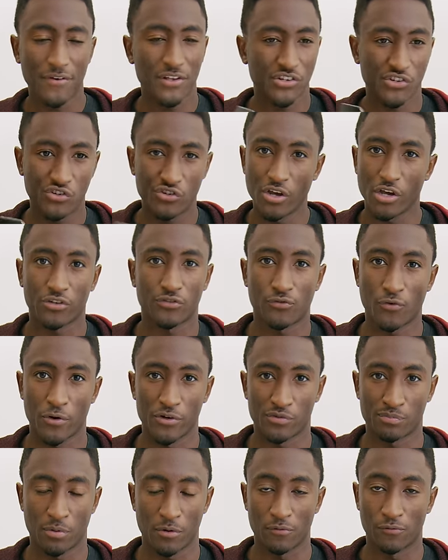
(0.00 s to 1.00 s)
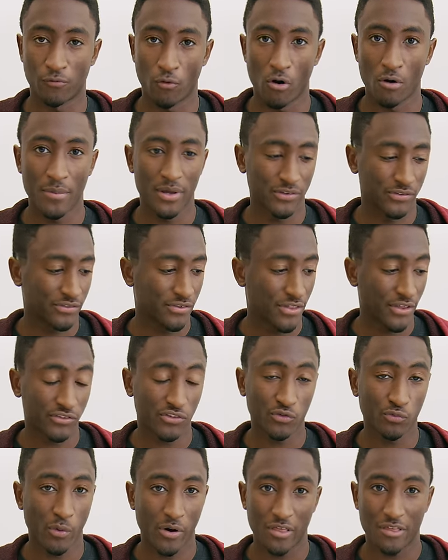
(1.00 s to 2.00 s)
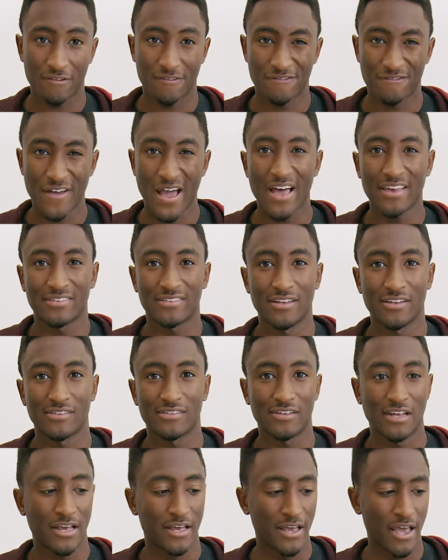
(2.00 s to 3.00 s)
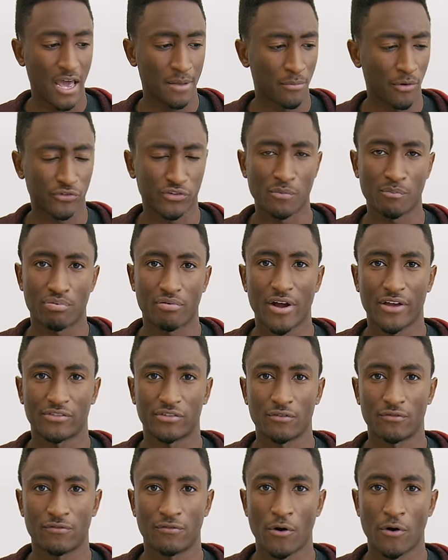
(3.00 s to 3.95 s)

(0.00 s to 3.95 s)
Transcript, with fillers: if it's just for its performance, this is one of the fastest and most impressive